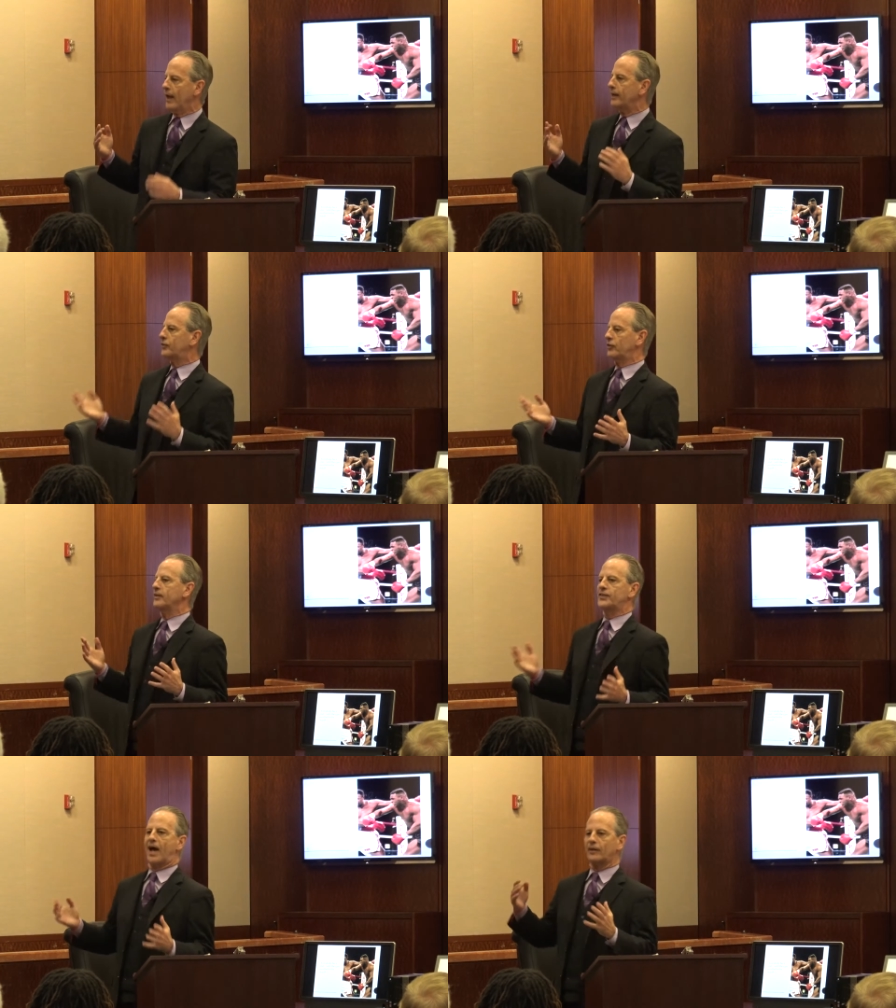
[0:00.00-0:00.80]
It's,
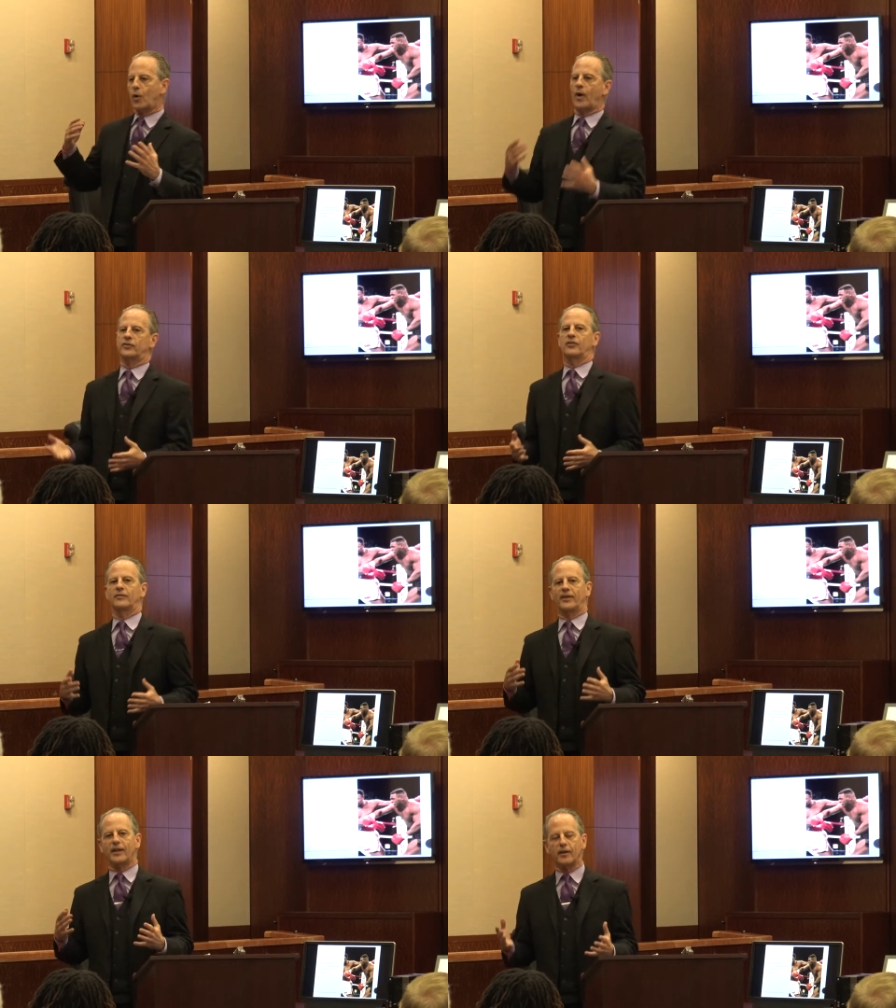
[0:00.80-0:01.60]
it's not a question
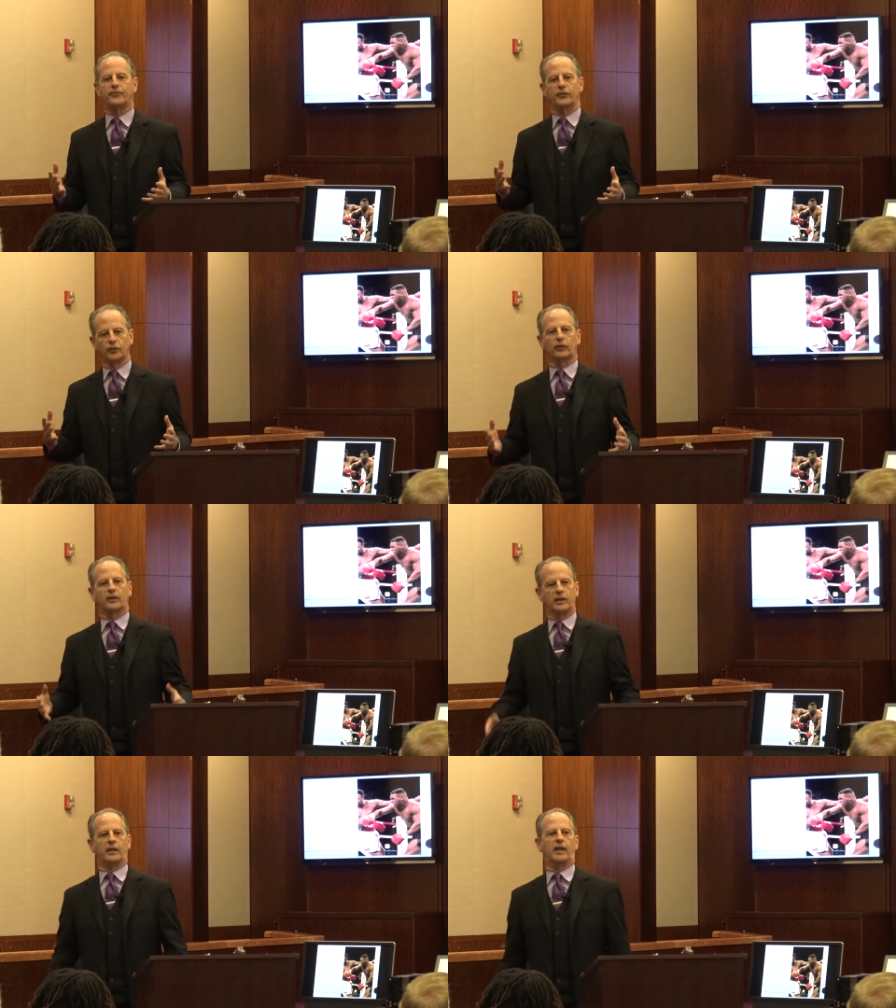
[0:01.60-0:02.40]
of if you're
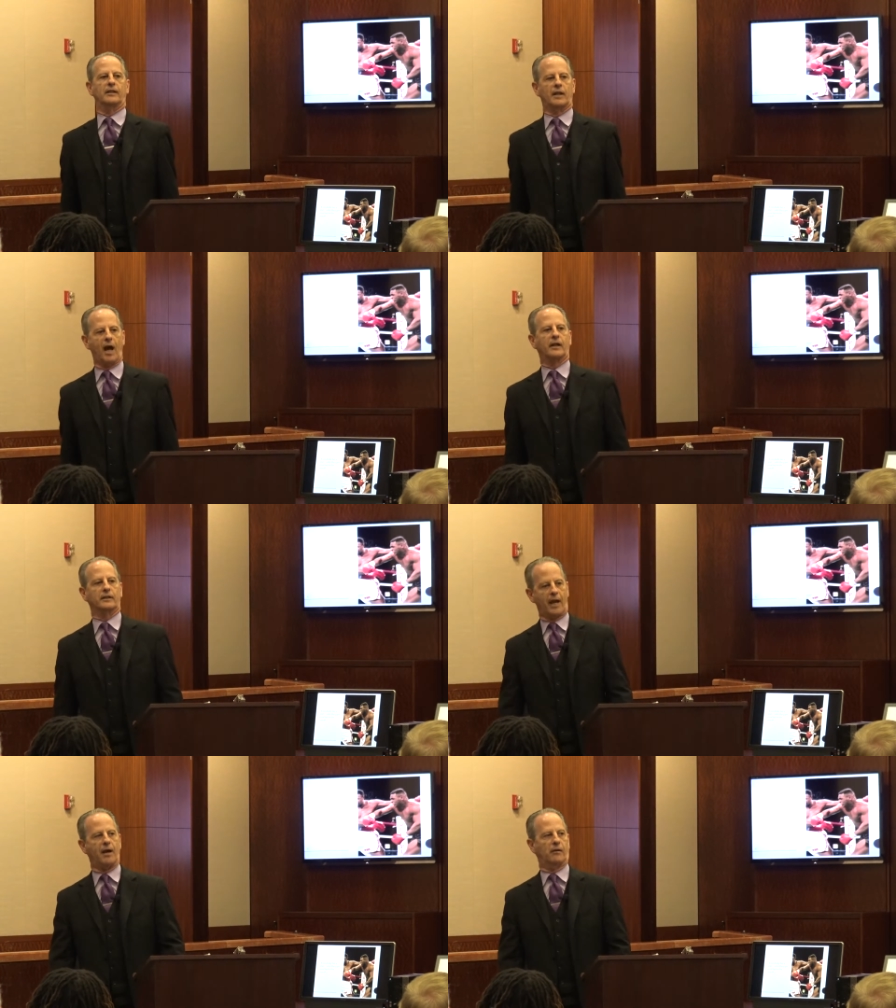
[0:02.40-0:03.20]
going to get
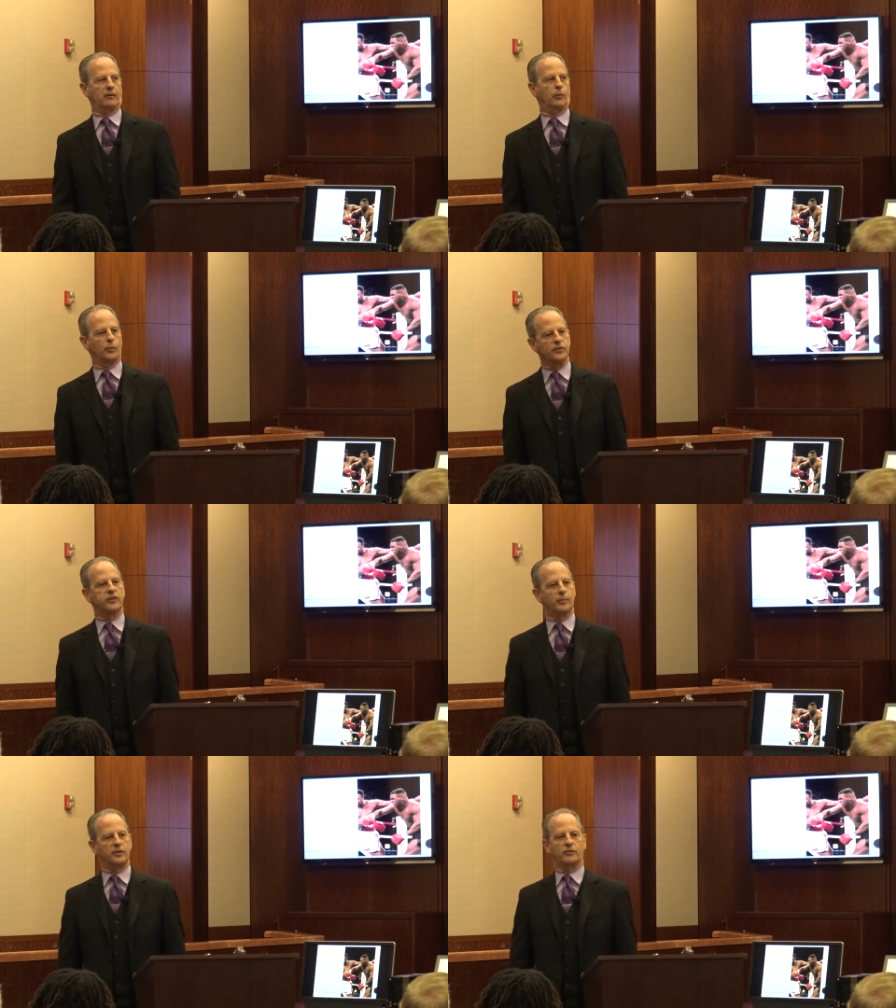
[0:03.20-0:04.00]
knocked down when
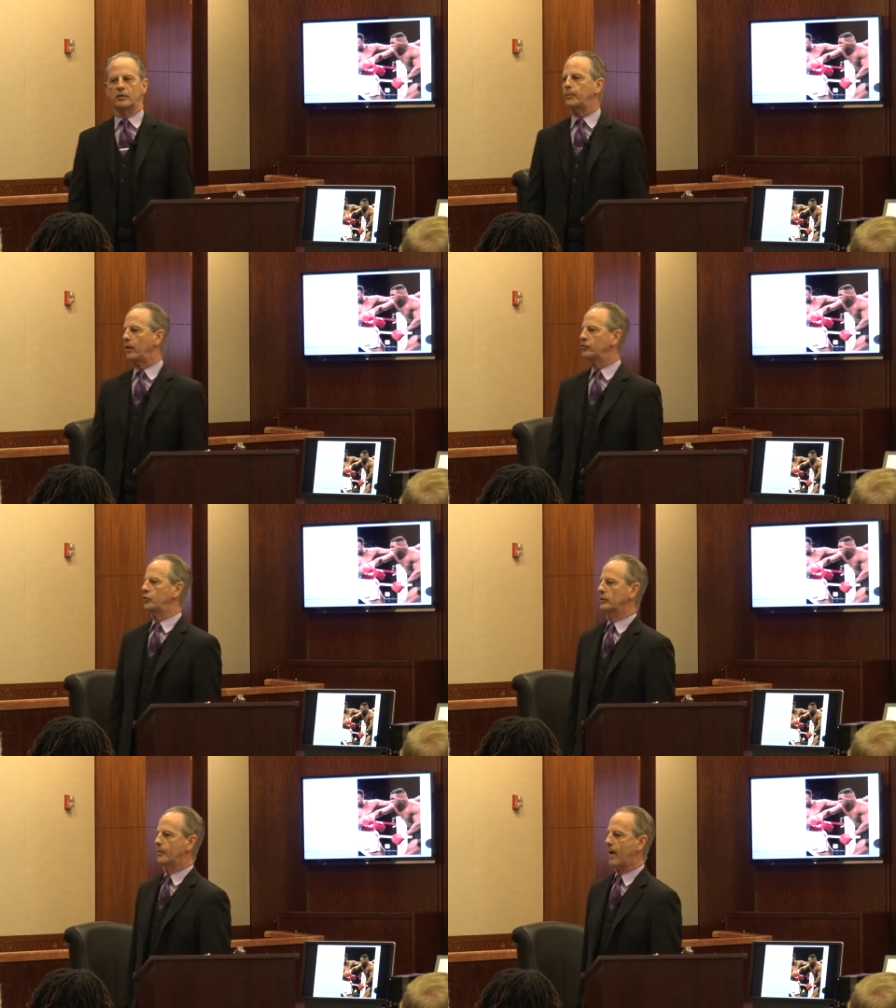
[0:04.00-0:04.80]
somebody's going to punch
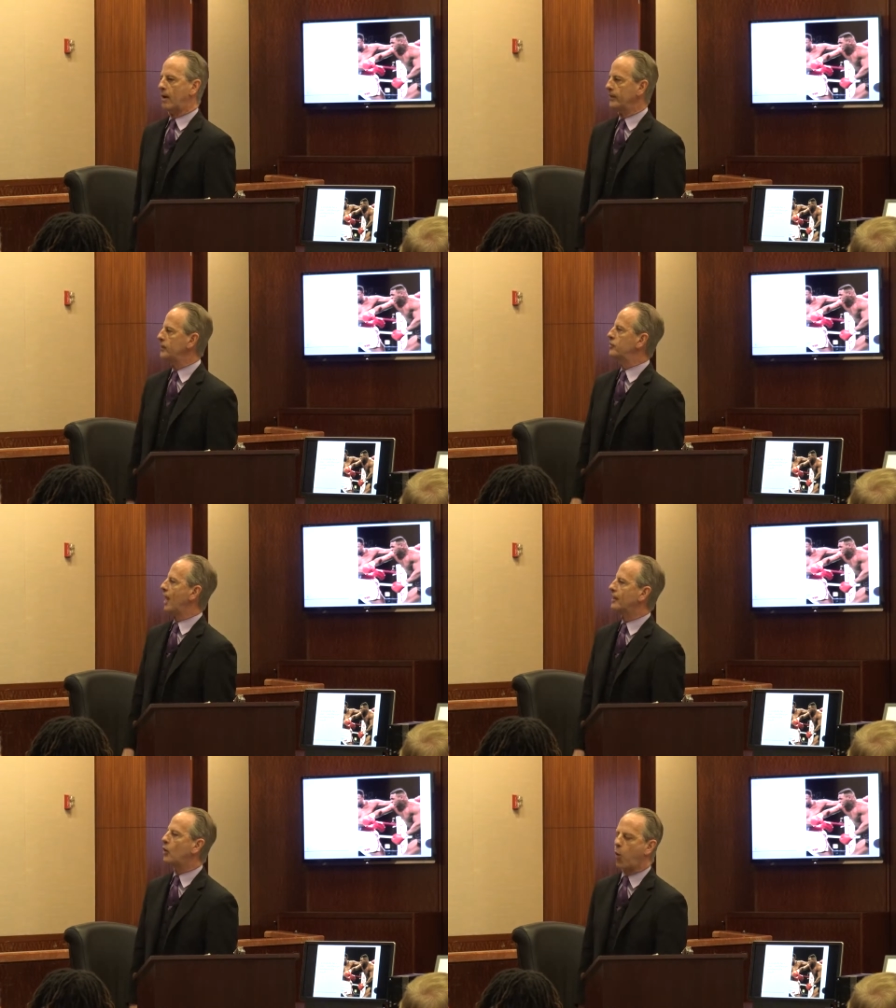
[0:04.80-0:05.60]
you in the mouth. It's
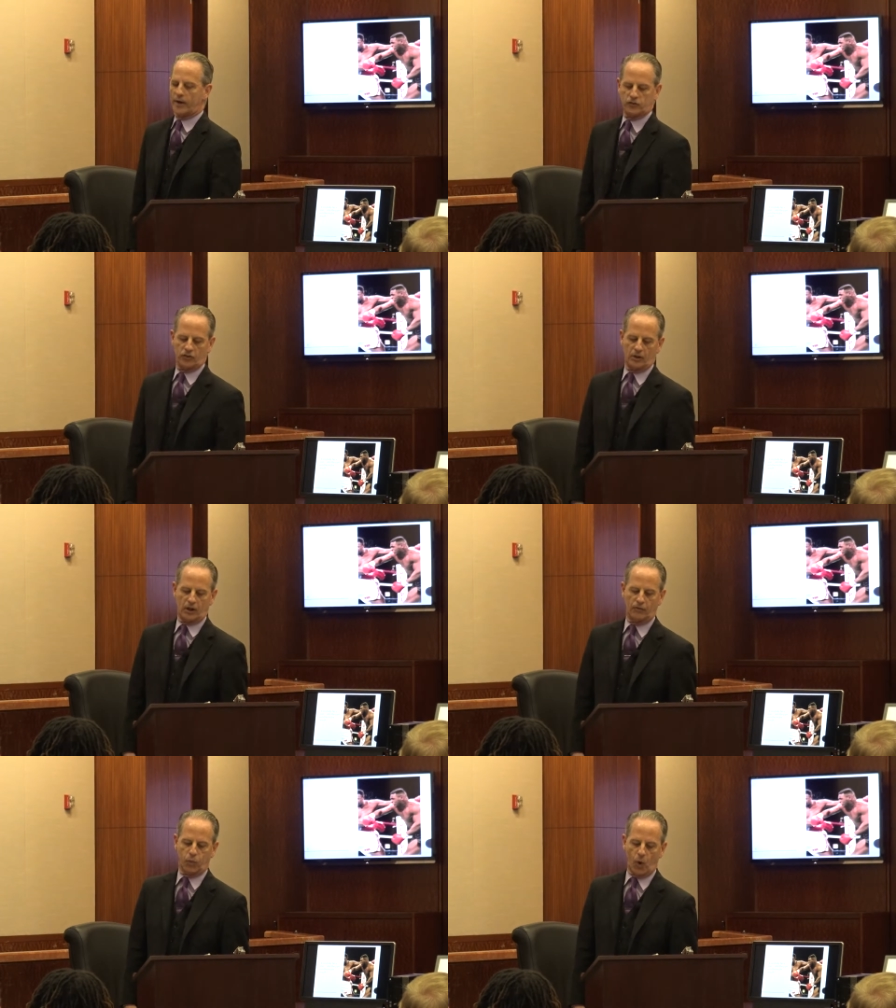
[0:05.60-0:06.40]
a question
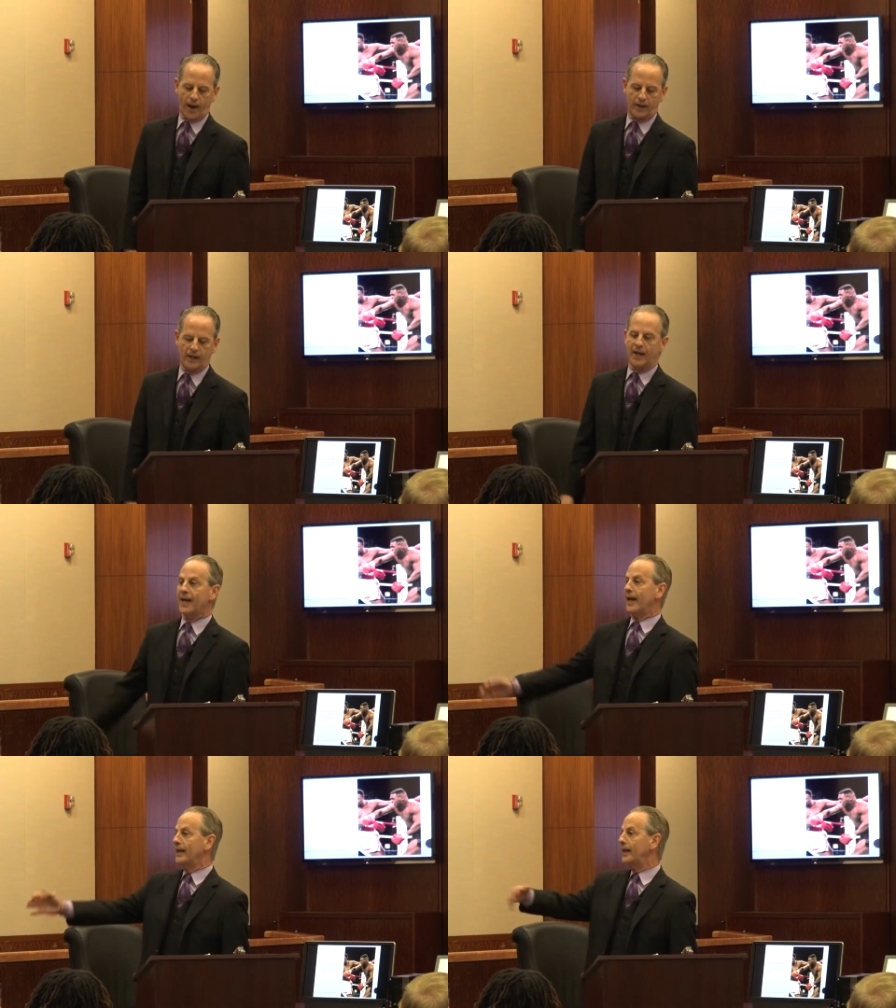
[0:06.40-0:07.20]
of when.
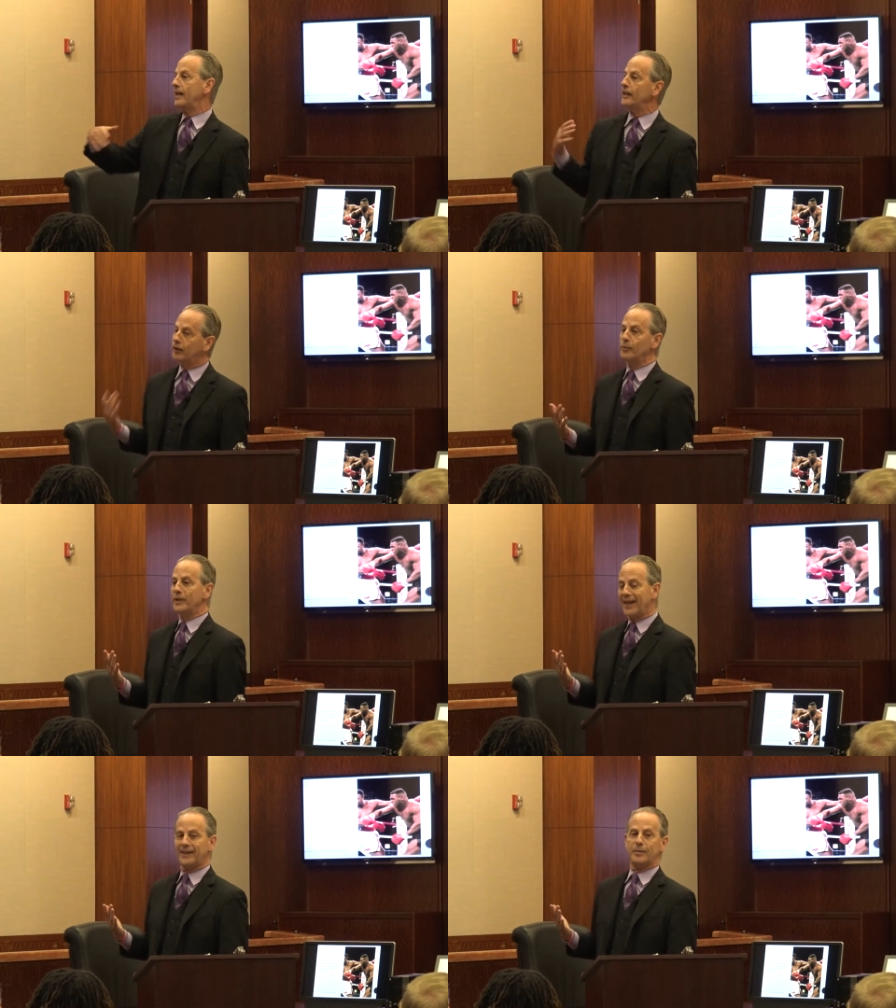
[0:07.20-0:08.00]
And again, it could
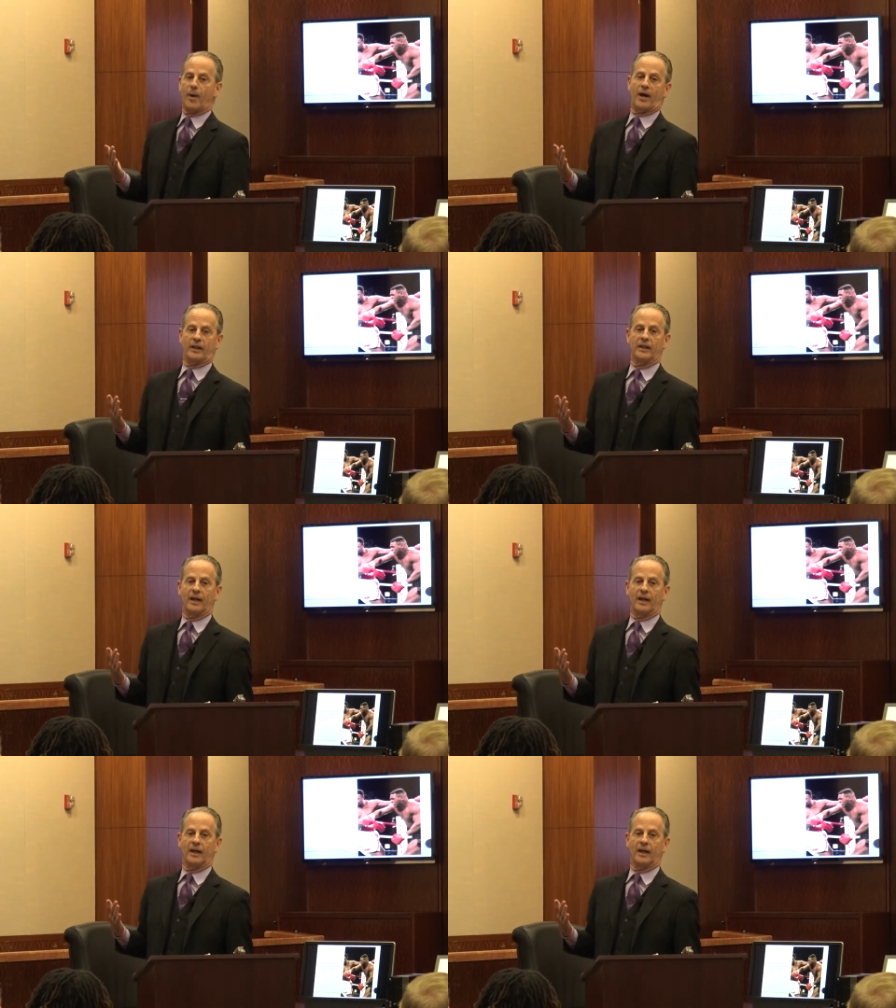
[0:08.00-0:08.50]
be anybody.